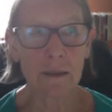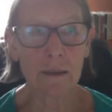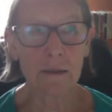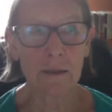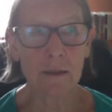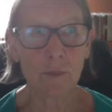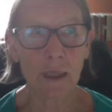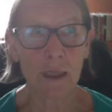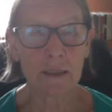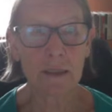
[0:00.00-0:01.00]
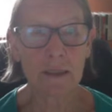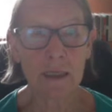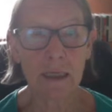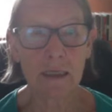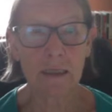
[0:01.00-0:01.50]
into the
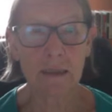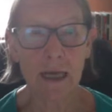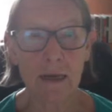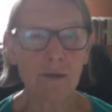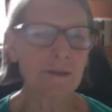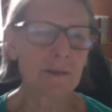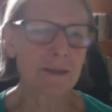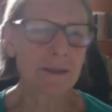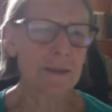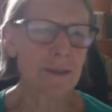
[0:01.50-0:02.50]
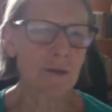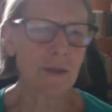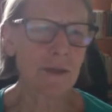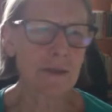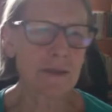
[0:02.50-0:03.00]
place is, I wonder what they're going to
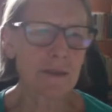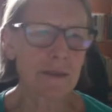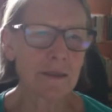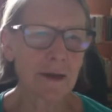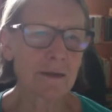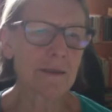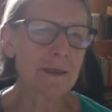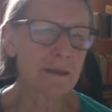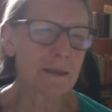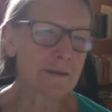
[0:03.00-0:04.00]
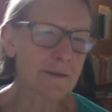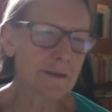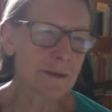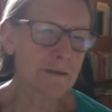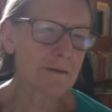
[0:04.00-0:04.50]
ask. Are they here,
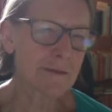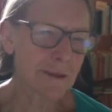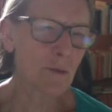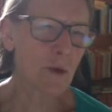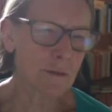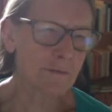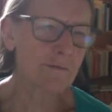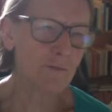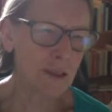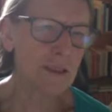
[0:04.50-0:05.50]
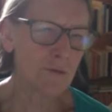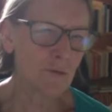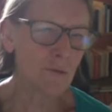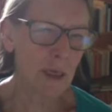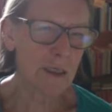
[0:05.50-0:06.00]
you know, do they want real
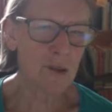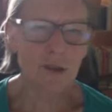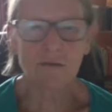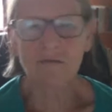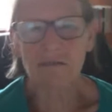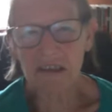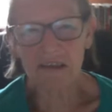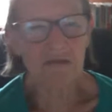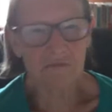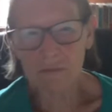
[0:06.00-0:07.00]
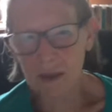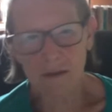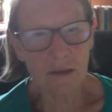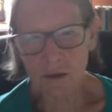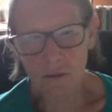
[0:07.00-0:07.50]
information or just
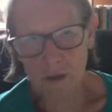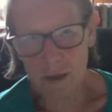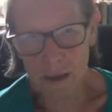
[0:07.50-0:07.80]
want to talk to